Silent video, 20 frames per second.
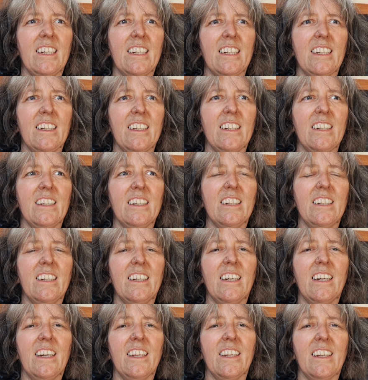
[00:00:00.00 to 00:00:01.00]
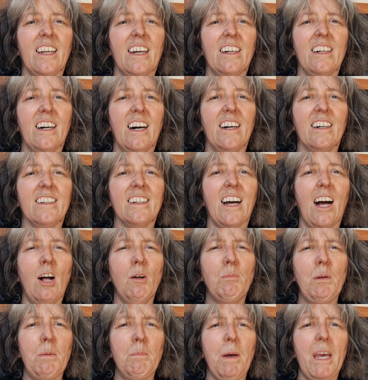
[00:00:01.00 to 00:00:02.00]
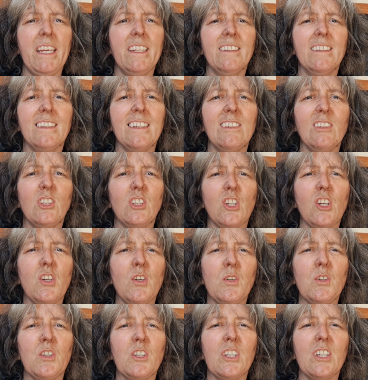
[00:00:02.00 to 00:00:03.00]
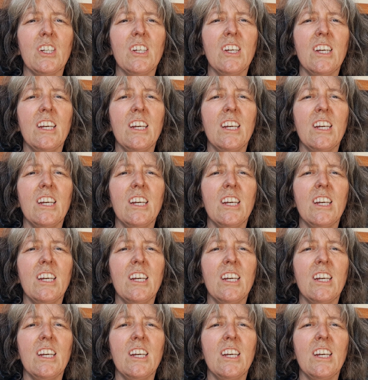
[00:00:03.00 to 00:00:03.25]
And I'll be painting soon.